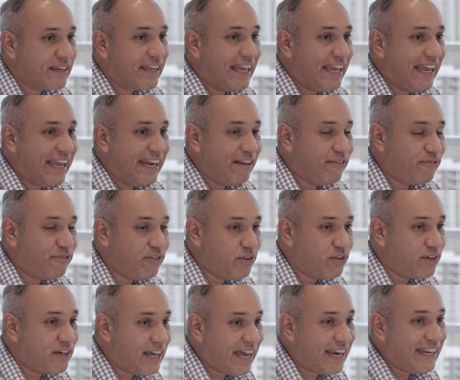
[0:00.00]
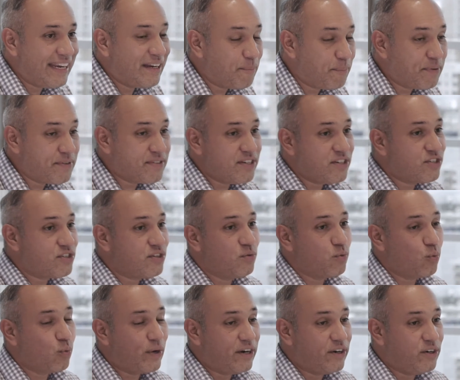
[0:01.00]
And if you're not in a
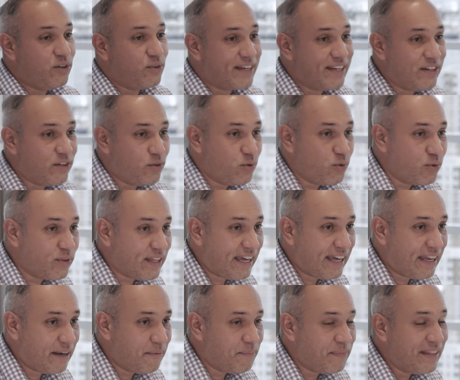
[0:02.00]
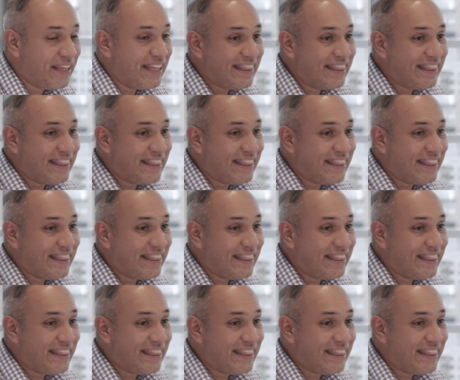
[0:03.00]
position where you can do that,